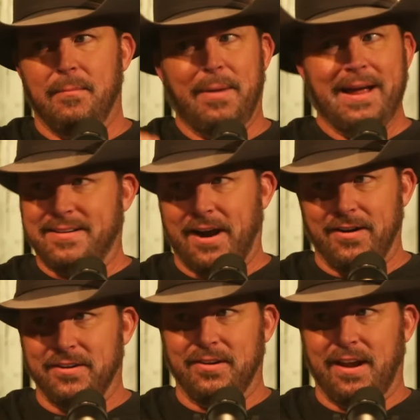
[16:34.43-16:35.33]
my entire
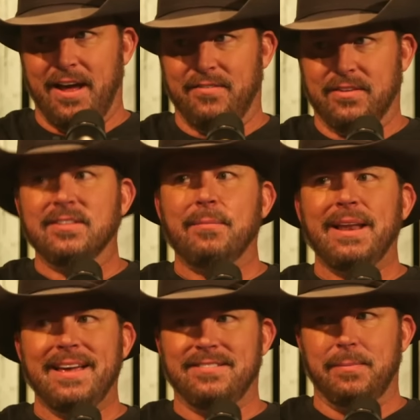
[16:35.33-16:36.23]
adult life because I'm
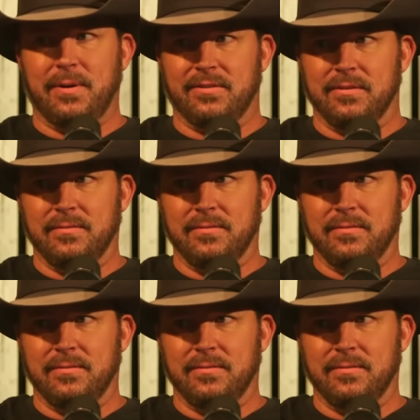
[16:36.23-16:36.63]
a lazy person.